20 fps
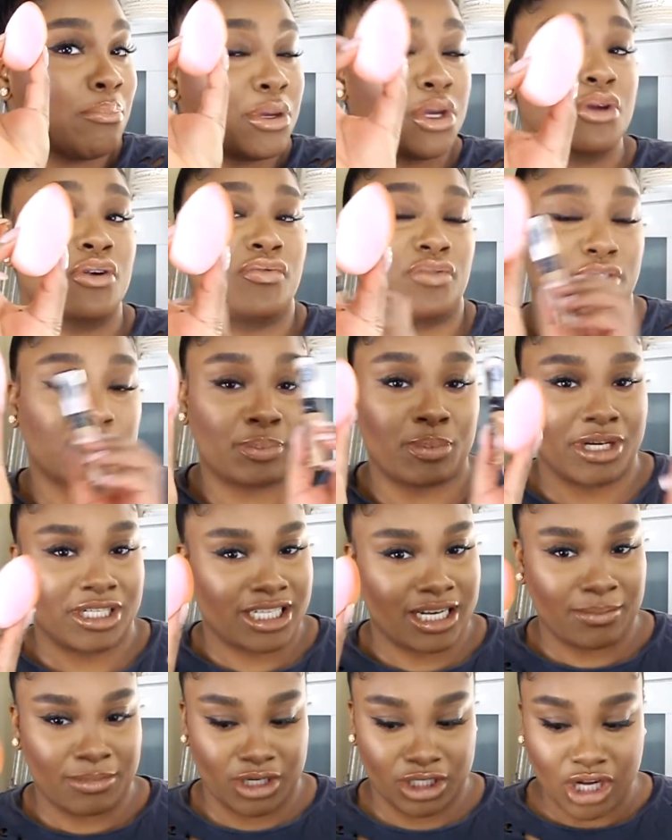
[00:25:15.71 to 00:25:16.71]
beautiful sponge
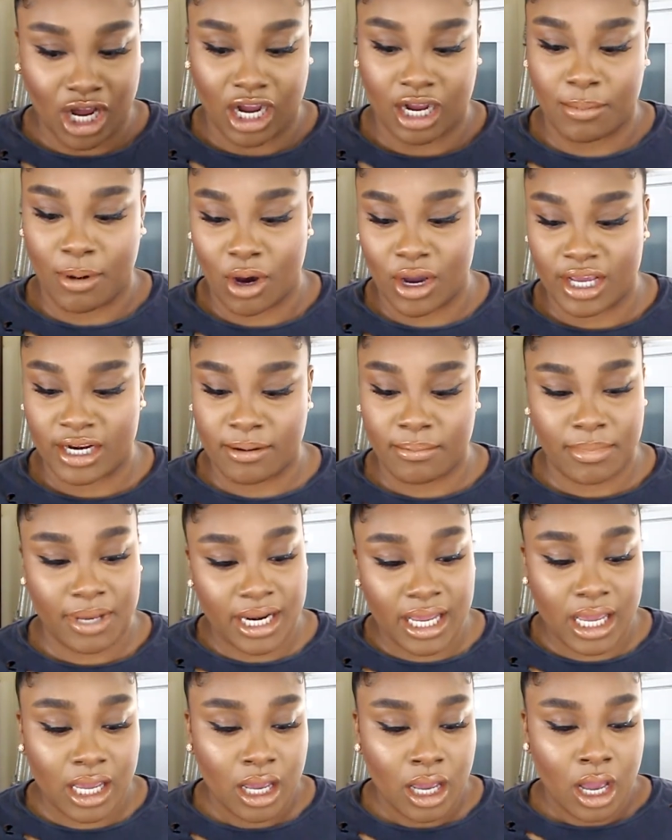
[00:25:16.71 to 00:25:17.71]
that I'm going to talk about in a
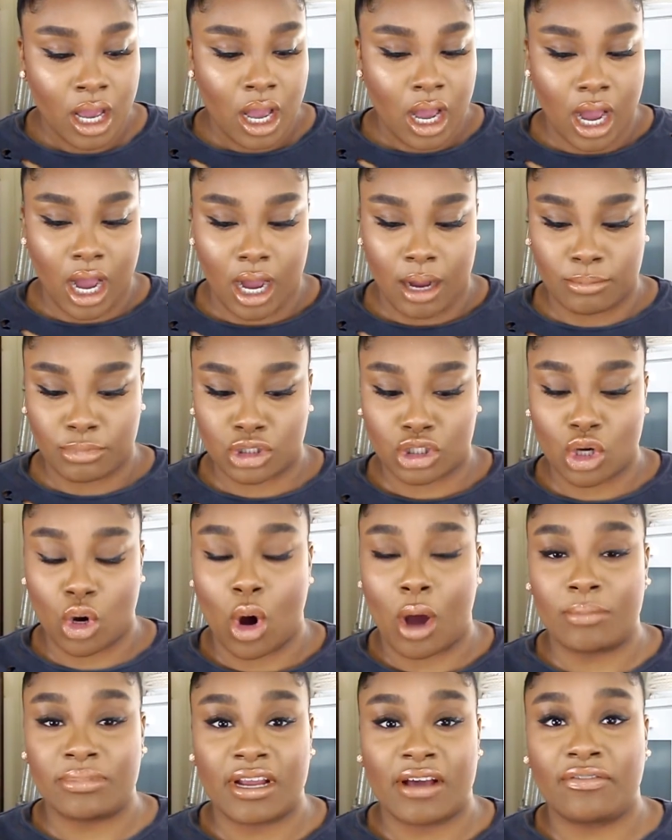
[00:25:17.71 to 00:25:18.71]
minute. So
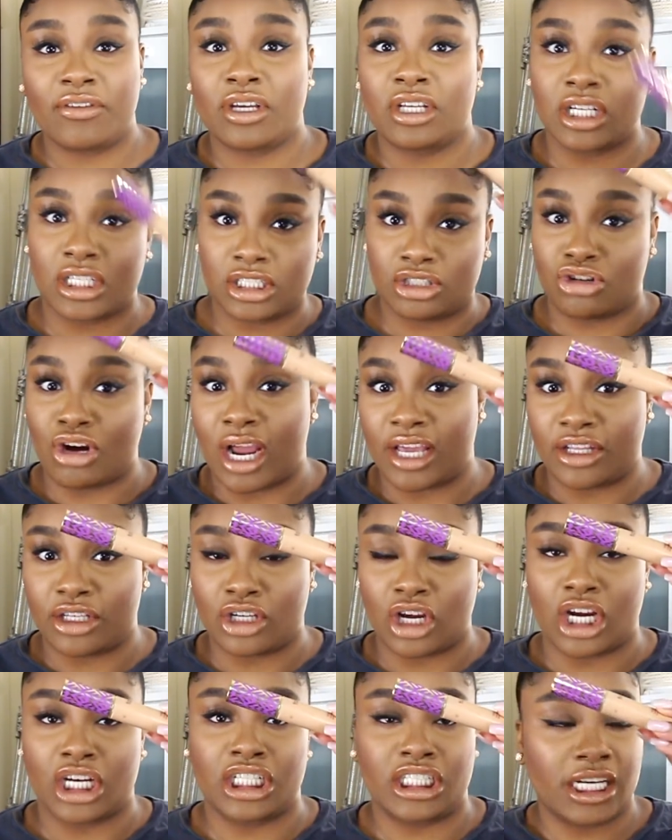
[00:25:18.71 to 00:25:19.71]
I'm definitely going to try the
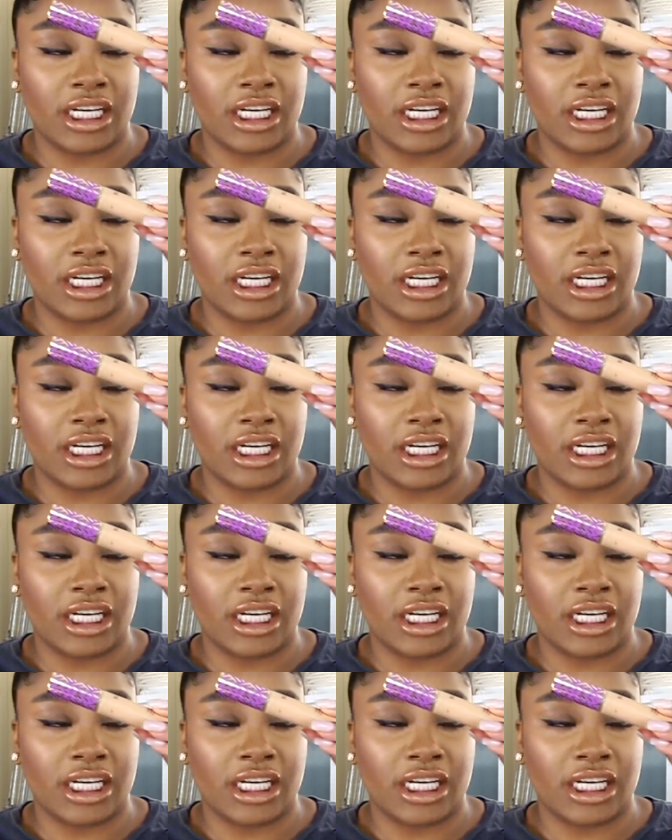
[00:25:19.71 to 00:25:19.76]
Tarte